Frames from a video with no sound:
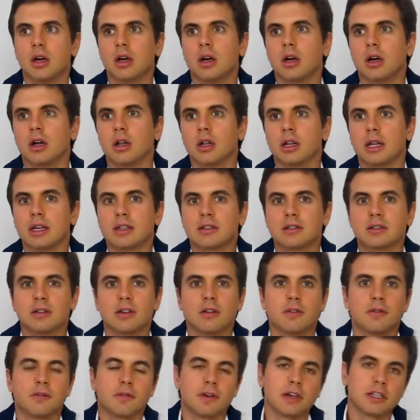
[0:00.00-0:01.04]
let's see
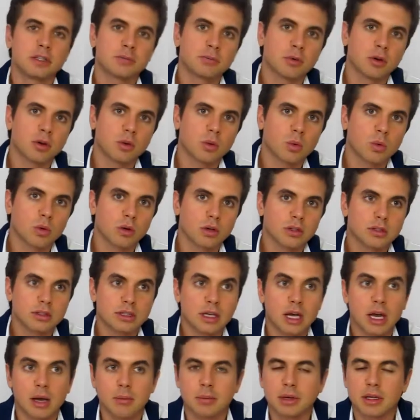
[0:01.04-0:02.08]
if Facebook works,
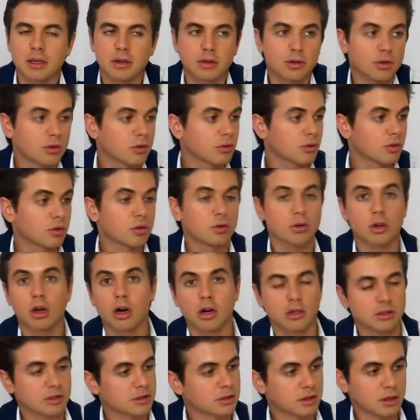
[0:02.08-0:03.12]
I mean, you're
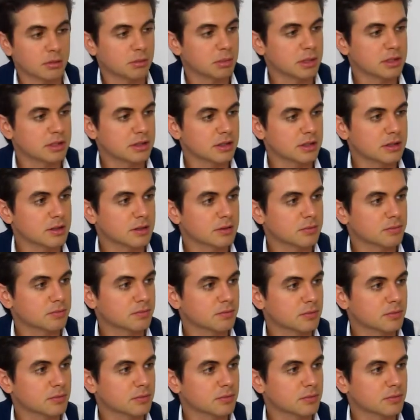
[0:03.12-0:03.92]
lost in business.